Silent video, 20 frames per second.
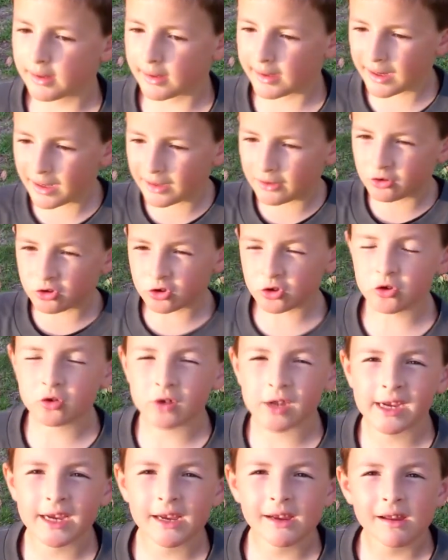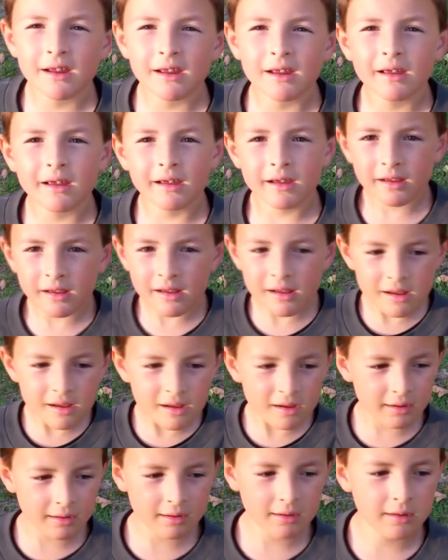And shooting. Man, you're good,
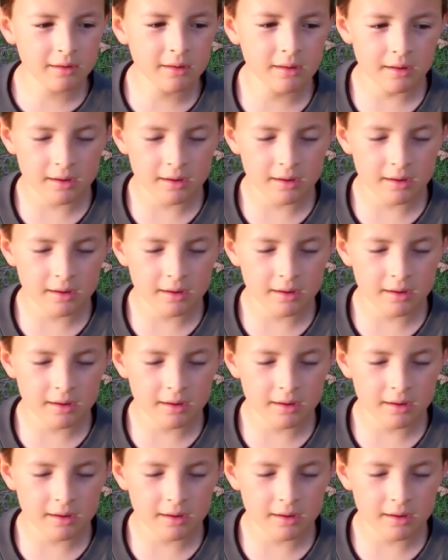dude.